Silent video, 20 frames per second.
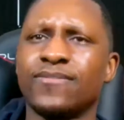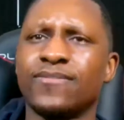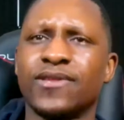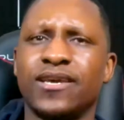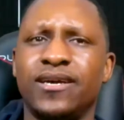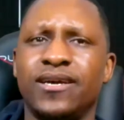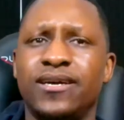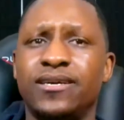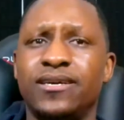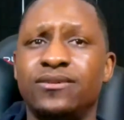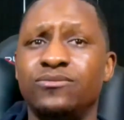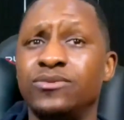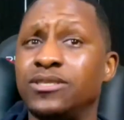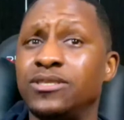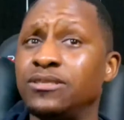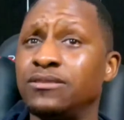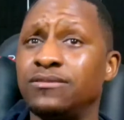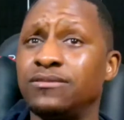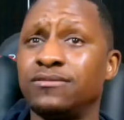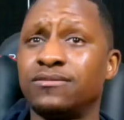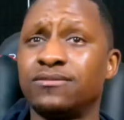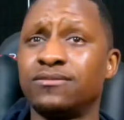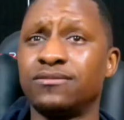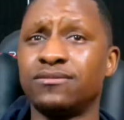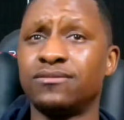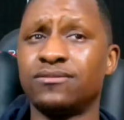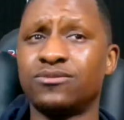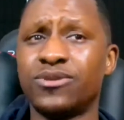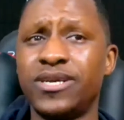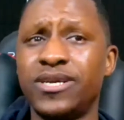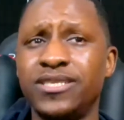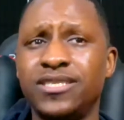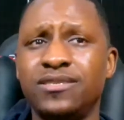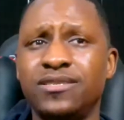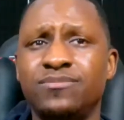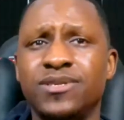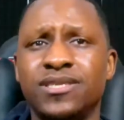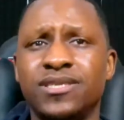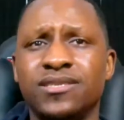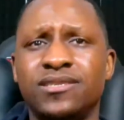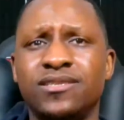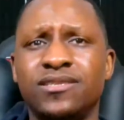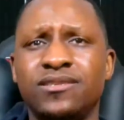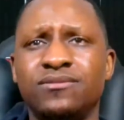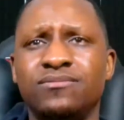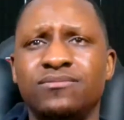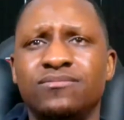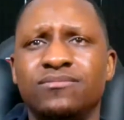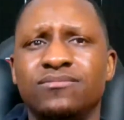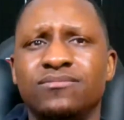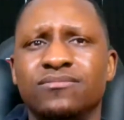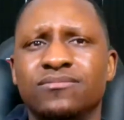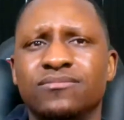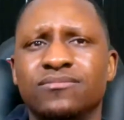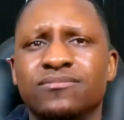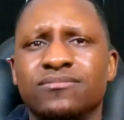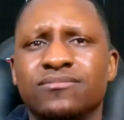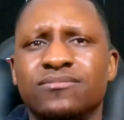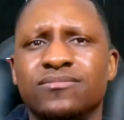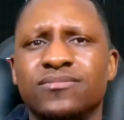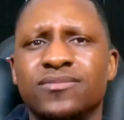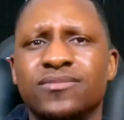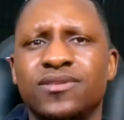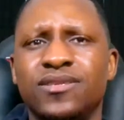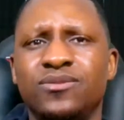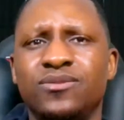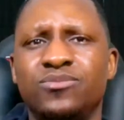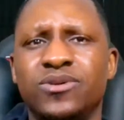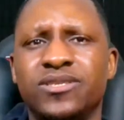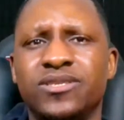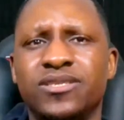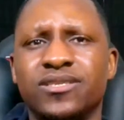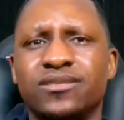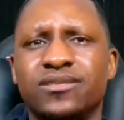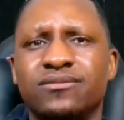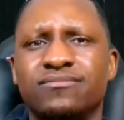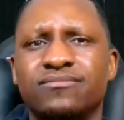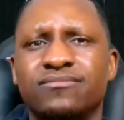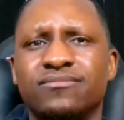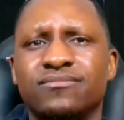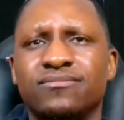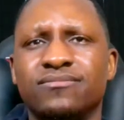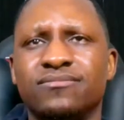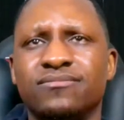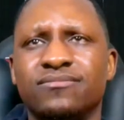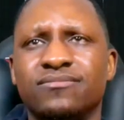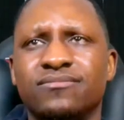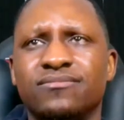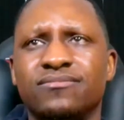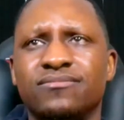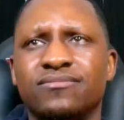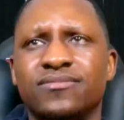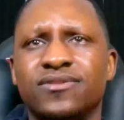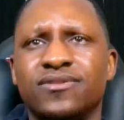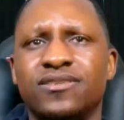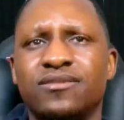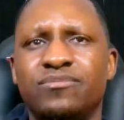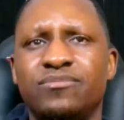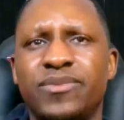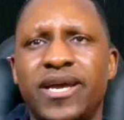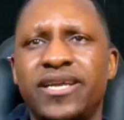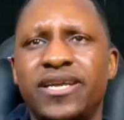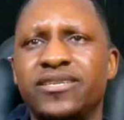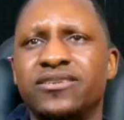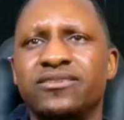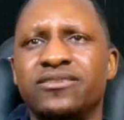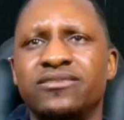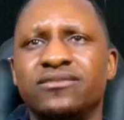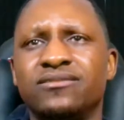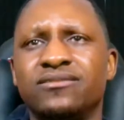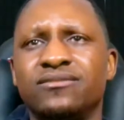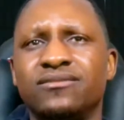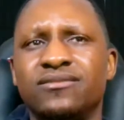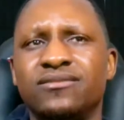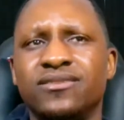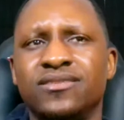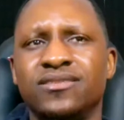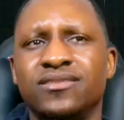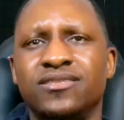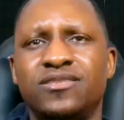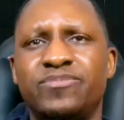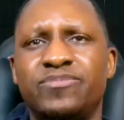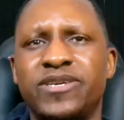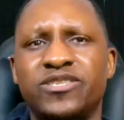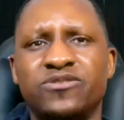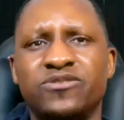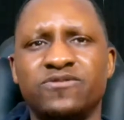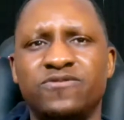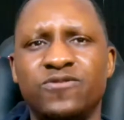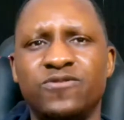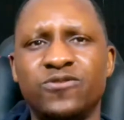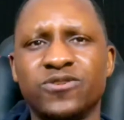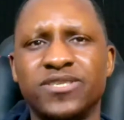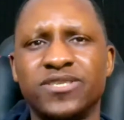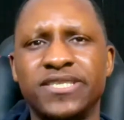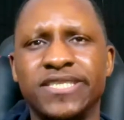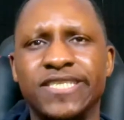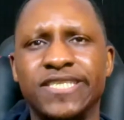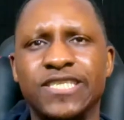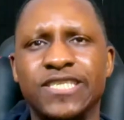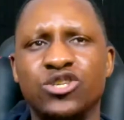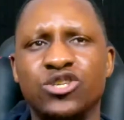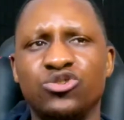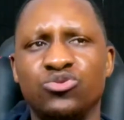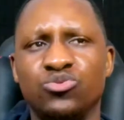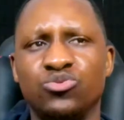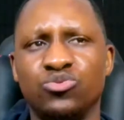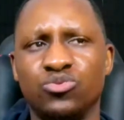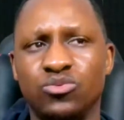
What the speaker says: which is crazy because he was a commander in the special forces. So,